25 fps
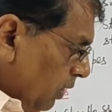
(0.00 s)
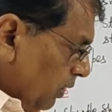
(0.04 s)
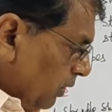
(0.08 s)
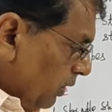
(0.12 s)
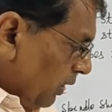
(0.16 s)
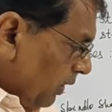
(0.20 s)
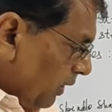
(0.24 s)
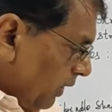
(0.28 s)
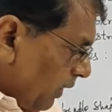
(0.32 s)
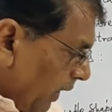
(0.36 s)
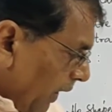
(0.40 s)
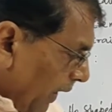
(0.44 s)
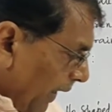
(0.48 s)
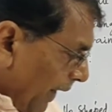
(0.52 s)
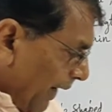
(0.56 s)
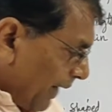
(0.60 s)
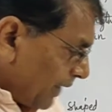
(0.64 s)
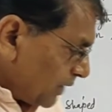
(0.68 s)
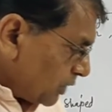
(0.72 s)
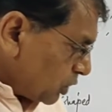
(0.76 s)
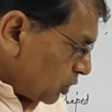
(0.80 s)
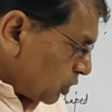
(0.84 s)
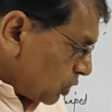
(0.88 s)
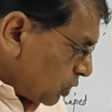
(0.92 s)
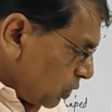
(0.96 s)
Then
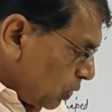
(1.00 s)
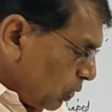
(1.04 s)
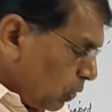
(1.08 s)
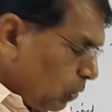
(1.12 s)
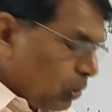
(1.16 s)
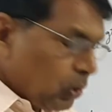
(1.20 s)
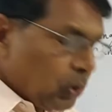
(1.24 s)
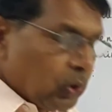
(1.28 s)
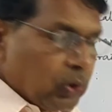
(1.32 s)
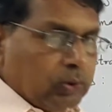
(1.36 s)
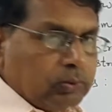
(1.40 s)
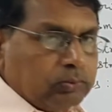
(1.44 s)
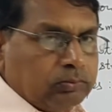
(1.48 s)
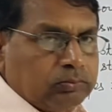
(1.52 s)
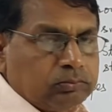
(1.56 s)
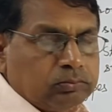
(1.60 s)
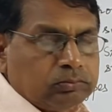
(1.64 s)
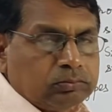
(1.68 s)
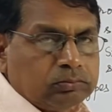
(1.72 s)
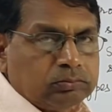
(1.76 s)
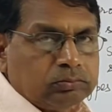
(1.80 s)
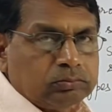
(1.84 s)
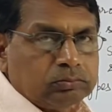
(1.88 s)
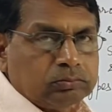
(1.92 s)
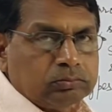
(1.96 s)
astro,
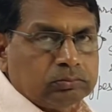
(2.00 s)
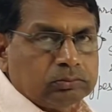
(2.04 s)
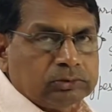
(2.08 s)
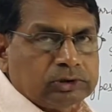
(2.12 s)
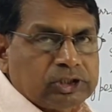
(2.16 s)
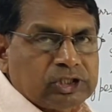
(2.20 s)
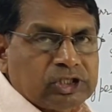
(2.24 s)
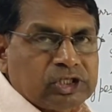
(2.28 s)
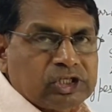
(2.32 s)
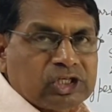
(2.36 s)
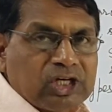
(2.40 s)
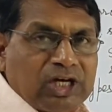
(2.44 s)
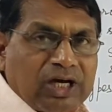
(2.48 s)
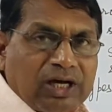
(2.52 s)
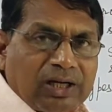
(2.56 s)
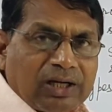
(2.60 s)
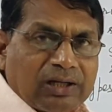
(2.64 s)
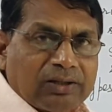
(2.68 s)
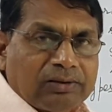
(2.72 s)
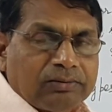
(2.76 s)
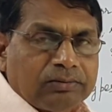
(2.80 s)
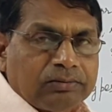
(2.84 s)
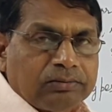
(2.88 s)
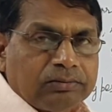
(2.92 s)
star,